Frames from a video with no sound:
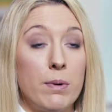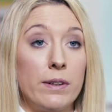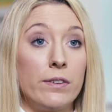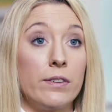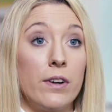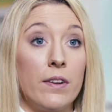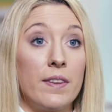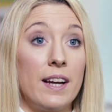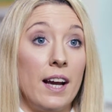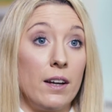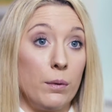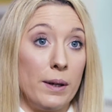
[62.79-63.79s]
whether or not they
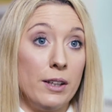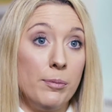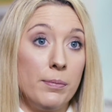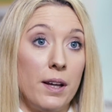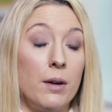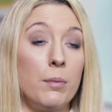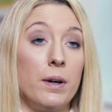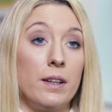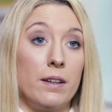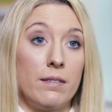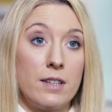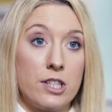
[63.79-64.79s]
had a will and where
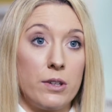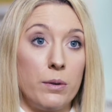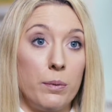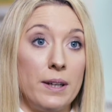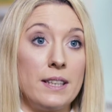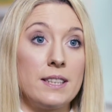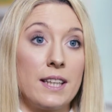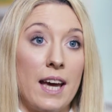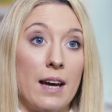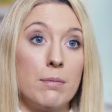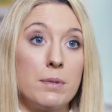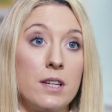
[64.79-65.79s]
the original will is
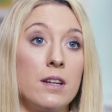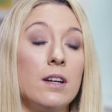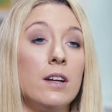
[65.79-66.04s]
kept.